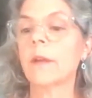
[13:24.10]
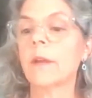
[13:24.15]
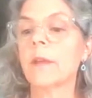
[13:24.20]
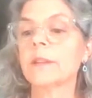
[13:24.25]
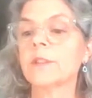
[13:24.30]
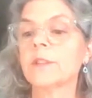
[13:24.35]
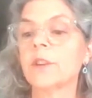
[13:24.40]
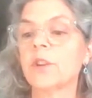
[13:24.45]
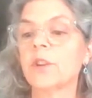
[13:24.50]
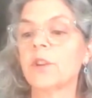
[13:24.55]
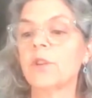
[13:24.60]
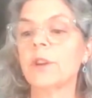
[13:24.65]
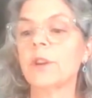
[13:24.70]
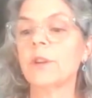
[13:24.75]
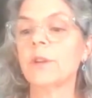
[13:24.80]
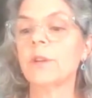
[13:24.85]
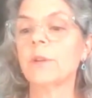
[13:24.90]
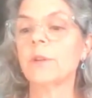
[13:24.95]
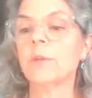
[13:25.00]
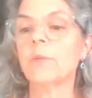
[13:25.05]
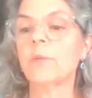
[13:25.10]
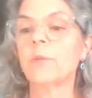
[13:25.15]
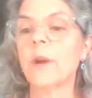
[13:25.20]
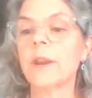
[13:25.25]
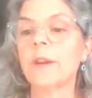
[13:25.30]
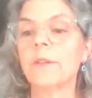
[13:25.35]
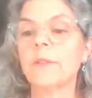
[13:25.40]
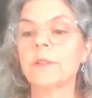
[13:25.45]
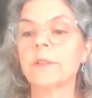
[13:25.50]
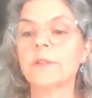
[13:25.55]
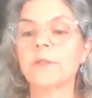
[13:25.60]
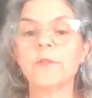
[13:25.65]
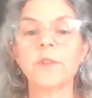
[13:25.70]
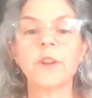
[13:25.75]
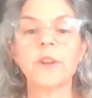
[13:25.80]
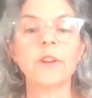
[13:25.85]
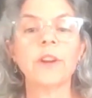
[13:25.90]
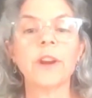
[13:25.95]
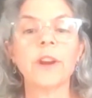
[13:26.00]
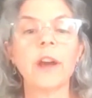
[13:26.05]
that's a good way to
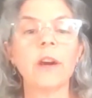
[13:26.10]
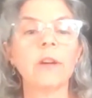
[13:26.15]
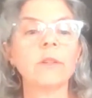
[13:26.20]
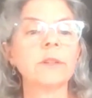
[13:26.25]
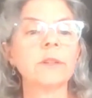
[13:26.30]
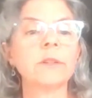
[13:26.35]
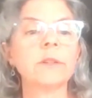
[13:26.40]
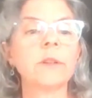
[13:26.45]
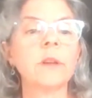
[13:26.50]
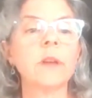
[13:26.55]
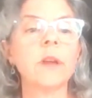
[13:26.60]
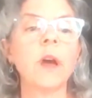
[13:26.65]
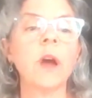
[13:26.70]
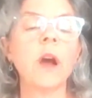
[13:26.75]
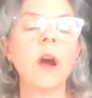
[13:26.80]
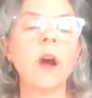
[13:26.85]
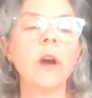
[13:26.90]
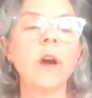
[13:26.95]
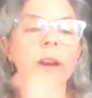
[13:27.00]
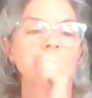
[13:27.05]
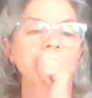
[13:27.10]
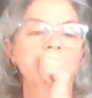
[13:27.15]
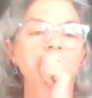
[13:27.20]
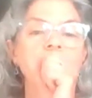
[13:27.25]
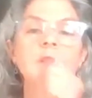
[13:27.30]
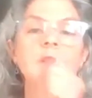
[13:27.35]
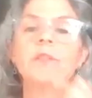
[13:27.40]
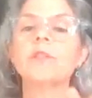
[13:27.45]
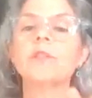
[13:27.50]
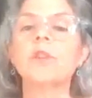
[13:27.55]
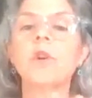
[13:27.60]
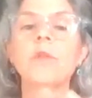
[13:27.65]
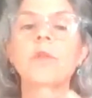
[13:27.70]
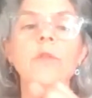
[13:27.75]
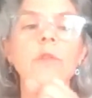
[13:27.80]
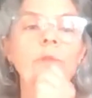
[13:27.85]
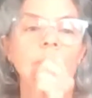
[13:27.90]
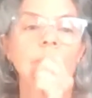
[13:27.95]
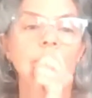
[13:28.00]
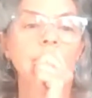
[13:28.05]
figure it out. All right, so here's an
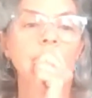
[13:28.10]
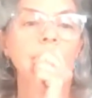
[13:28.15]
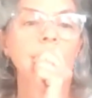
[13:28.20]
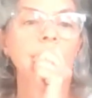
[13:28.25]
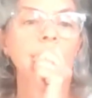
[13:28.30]
overview